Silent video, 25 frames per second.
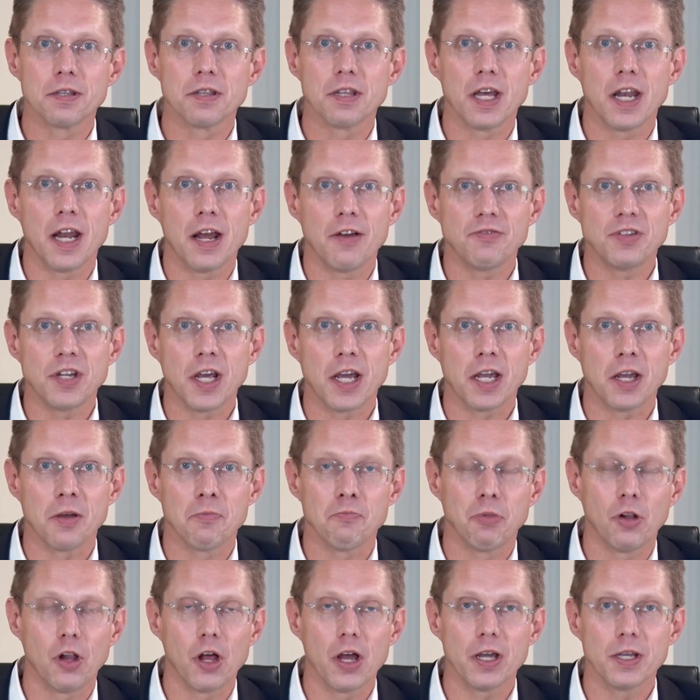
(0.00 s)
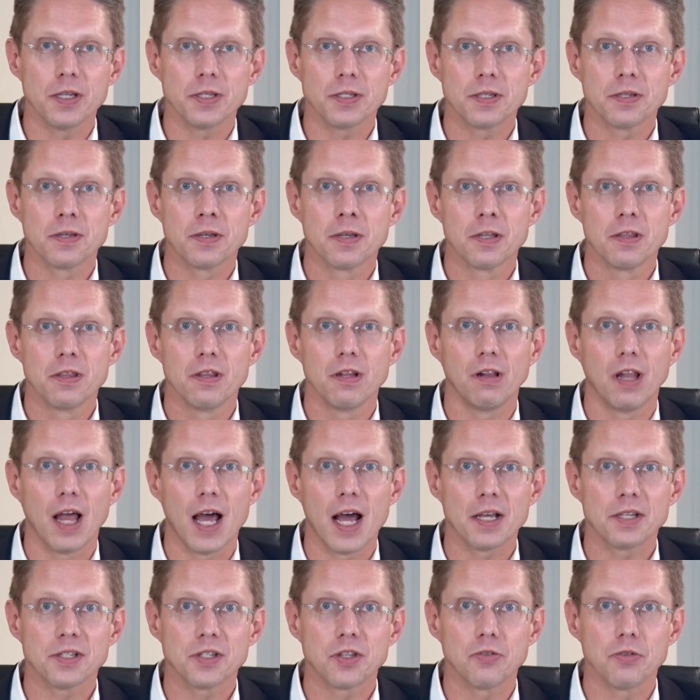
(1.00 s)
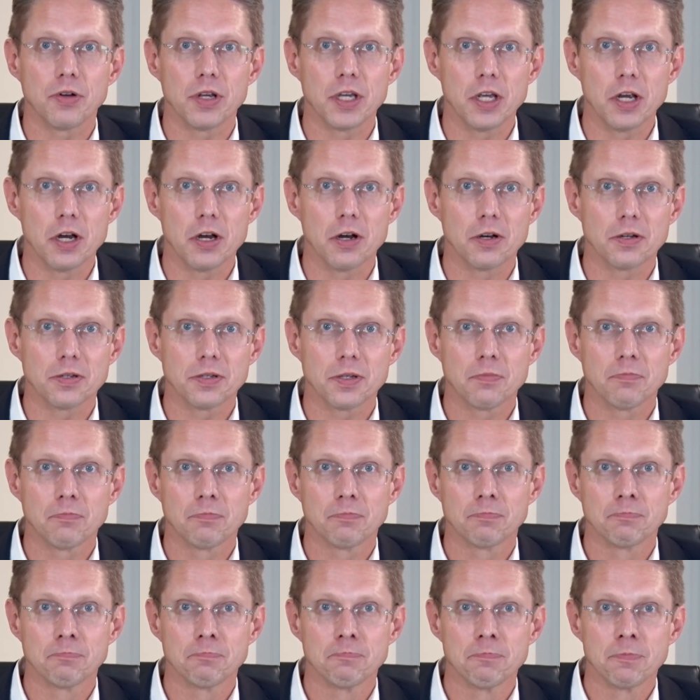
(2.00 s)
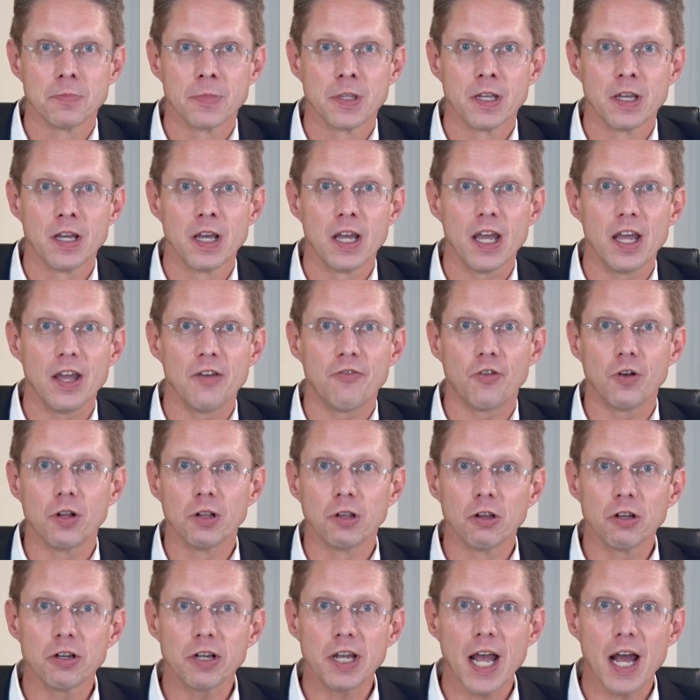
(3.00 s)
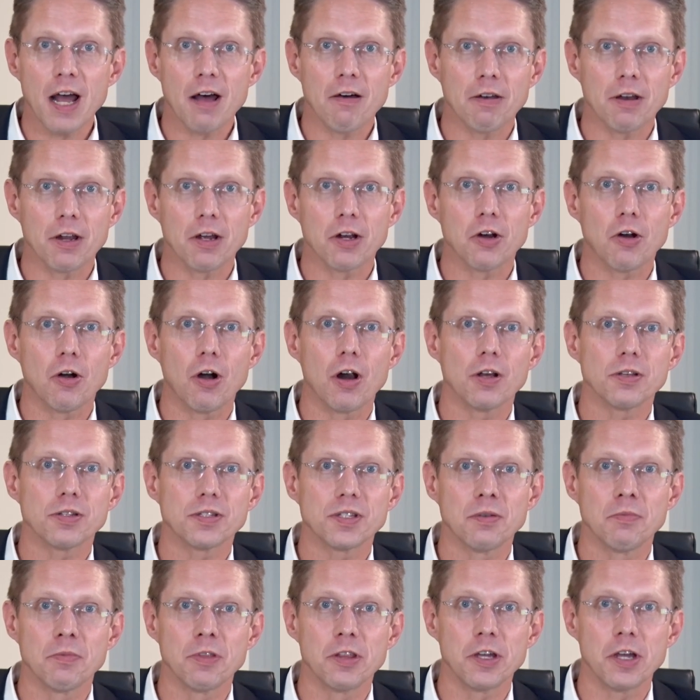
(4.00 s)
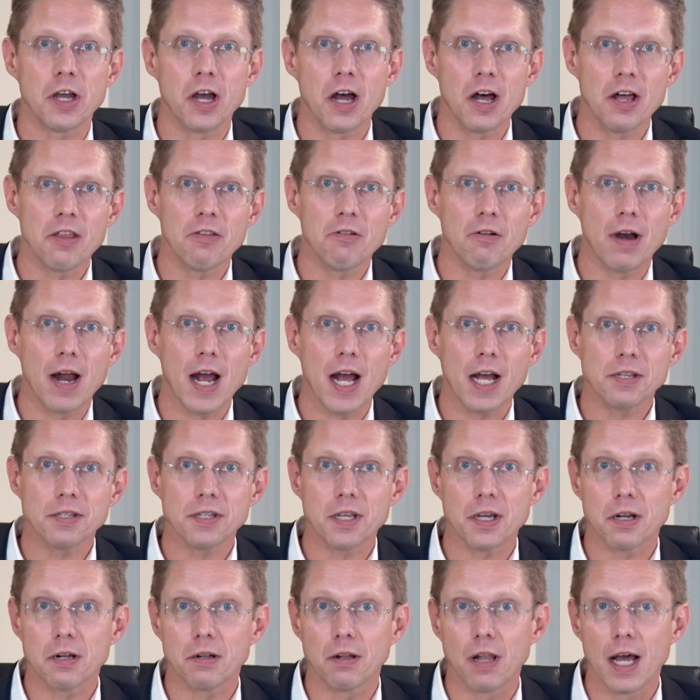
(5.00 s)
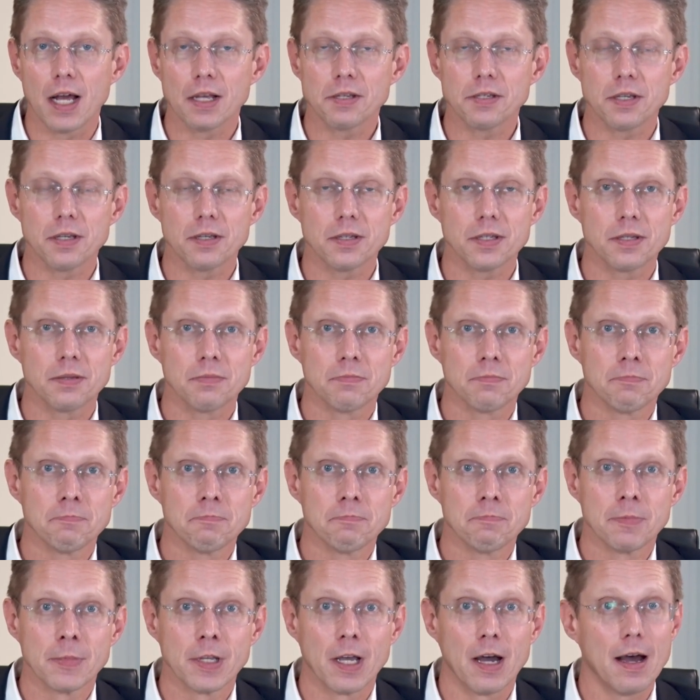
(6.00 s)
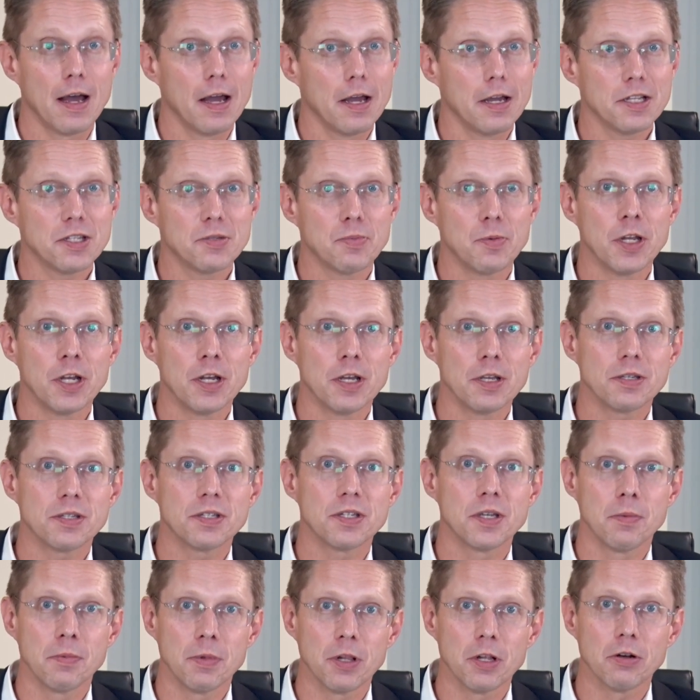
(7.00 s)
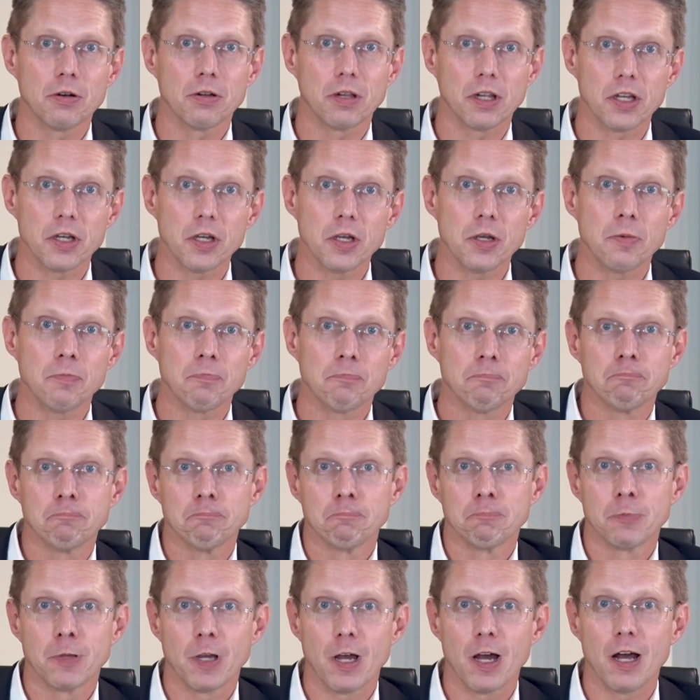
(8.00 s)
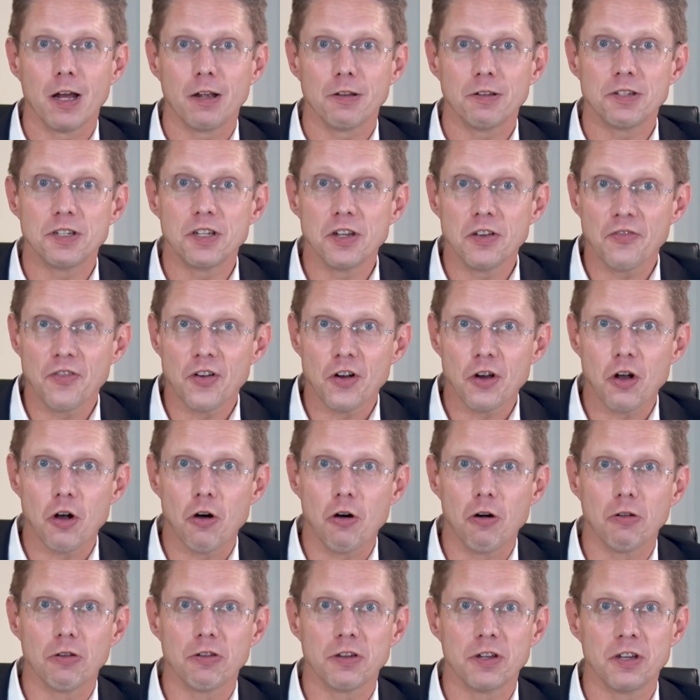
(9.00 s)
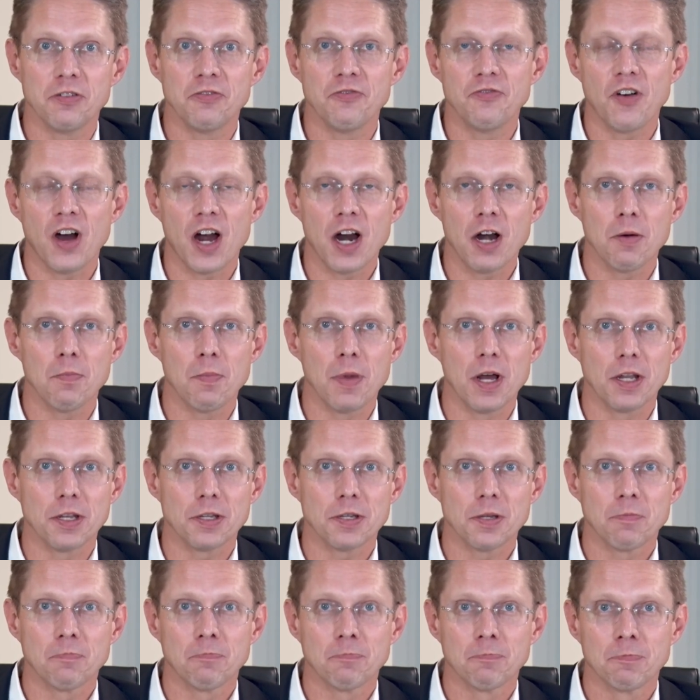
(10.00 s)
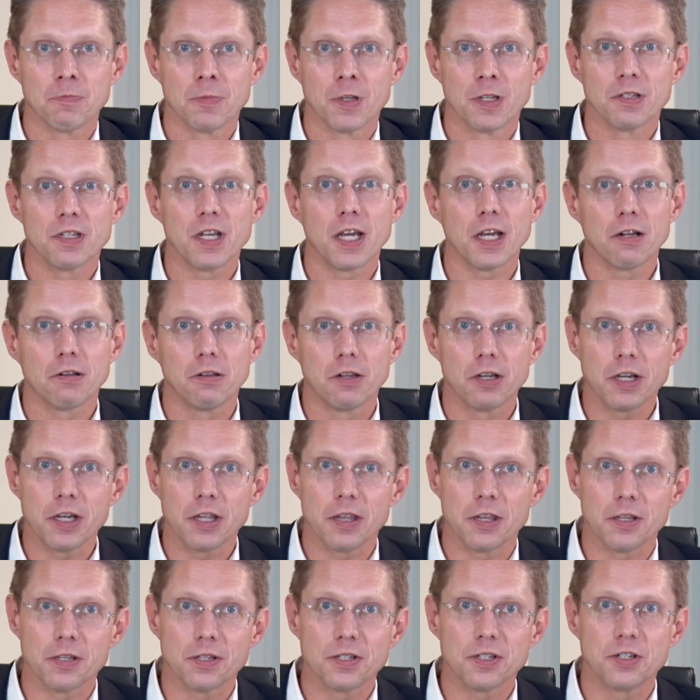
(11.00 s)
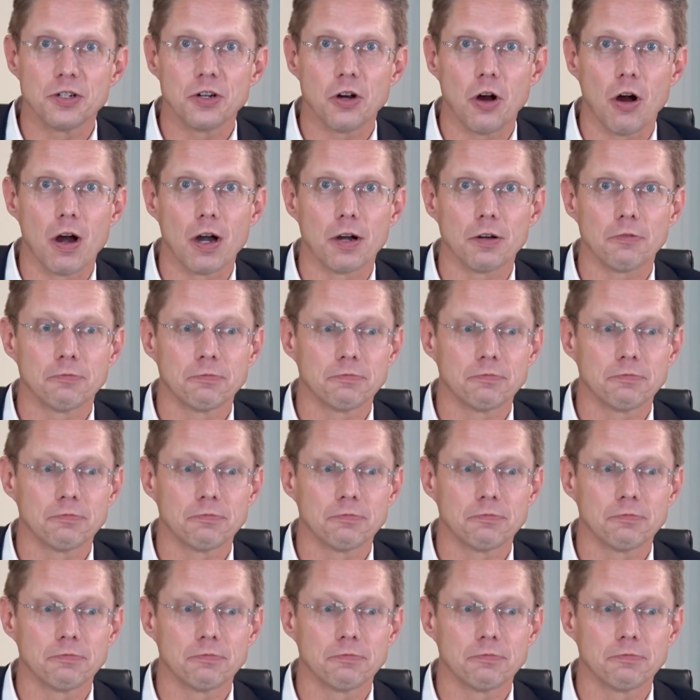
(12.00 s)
that have taken place the last 3 years. If we look out across some of the other asset classes, it's been a similarly difficult environment. Take a look at this chart.